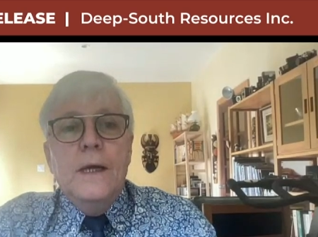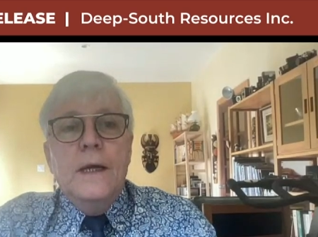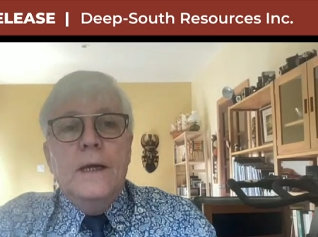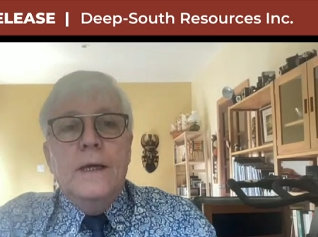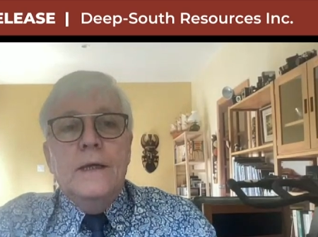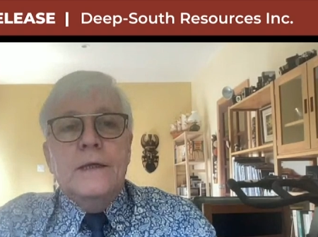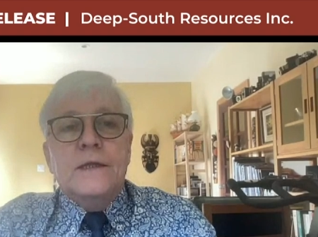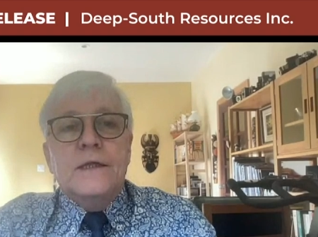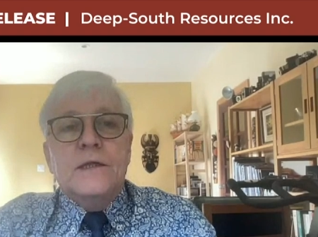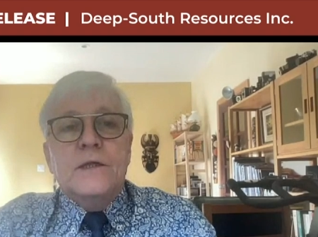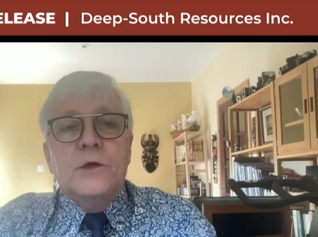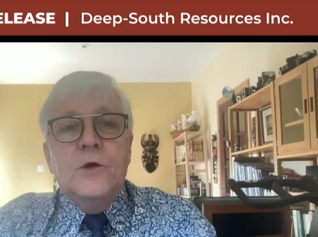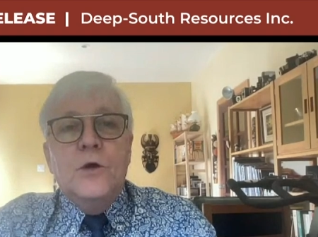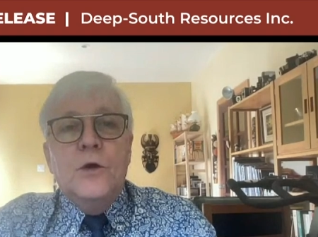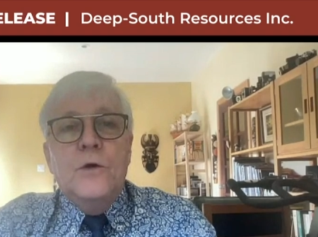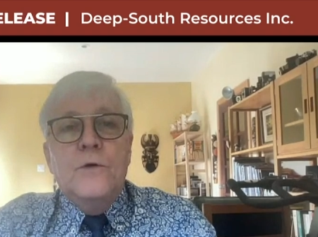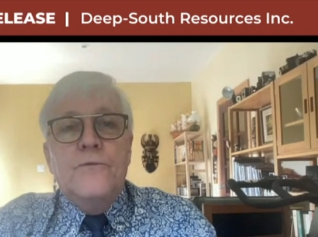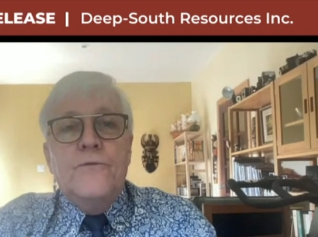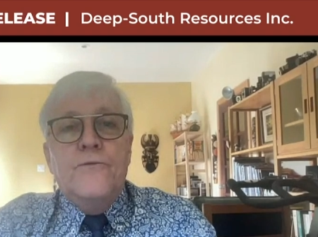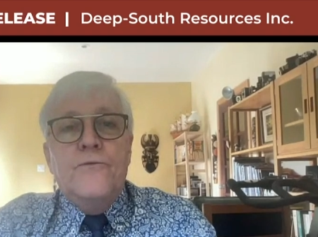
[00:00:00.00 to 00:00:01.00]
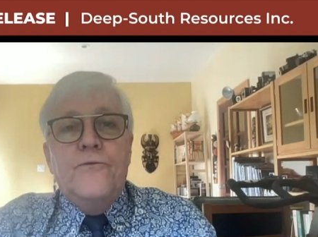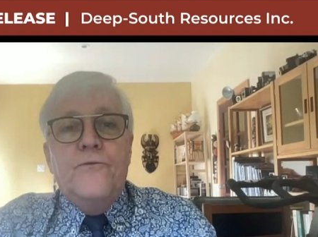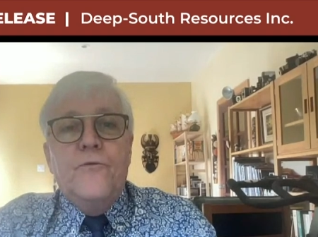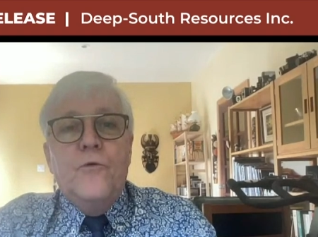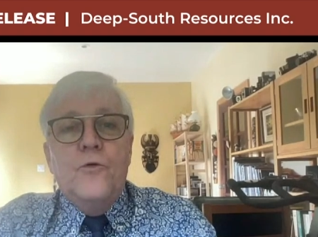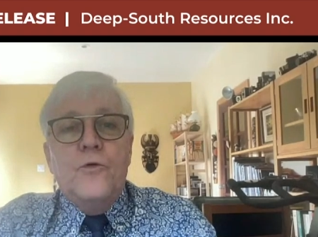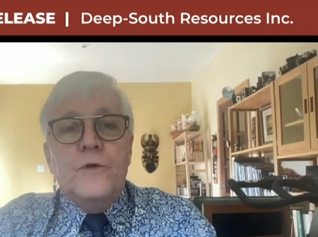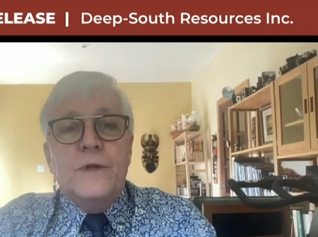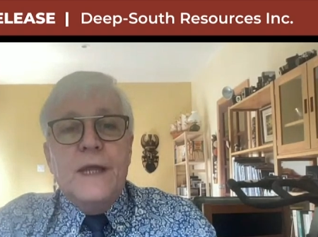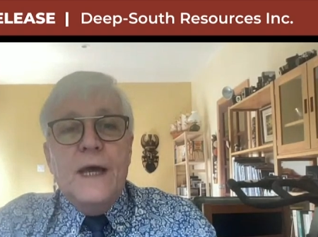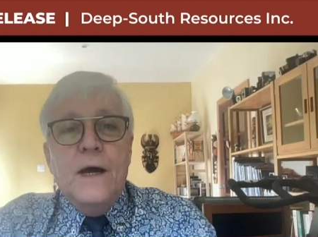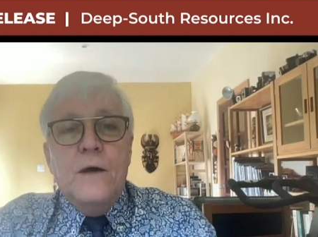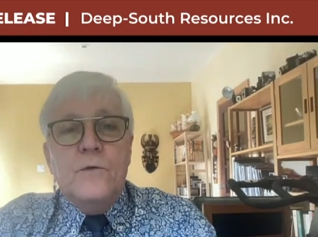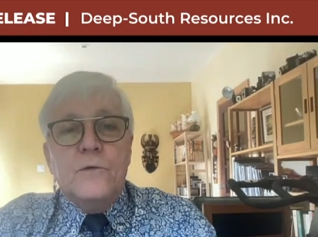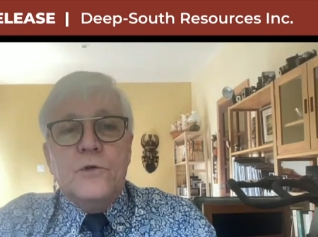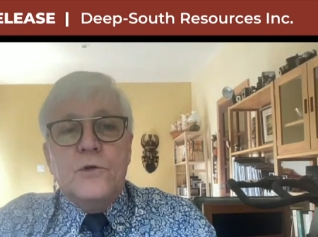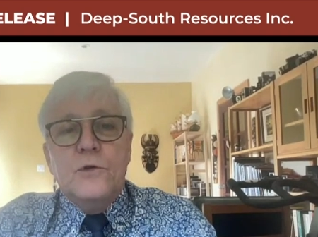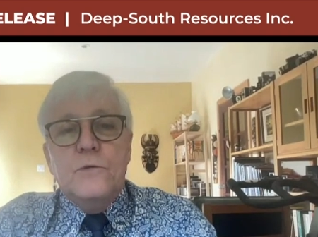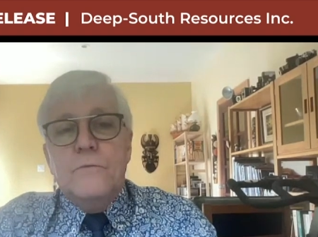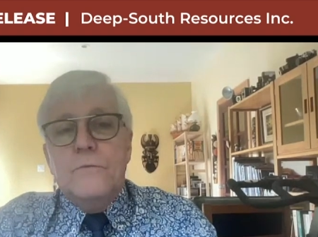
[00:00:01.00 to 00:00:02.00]
It's a
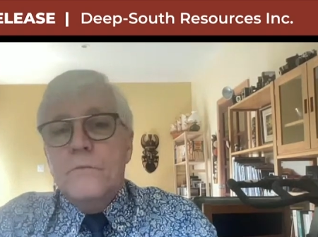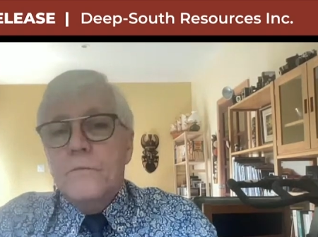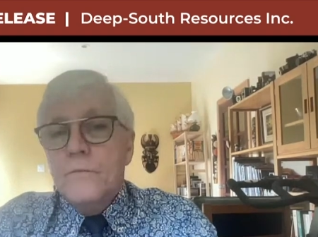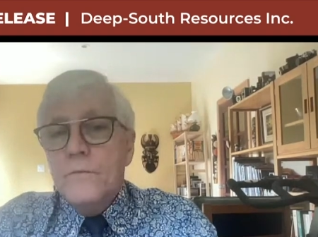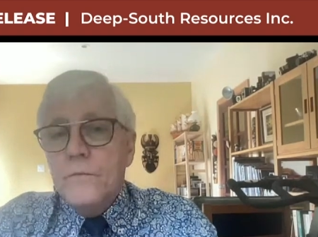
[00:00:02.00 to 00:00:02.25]
4,000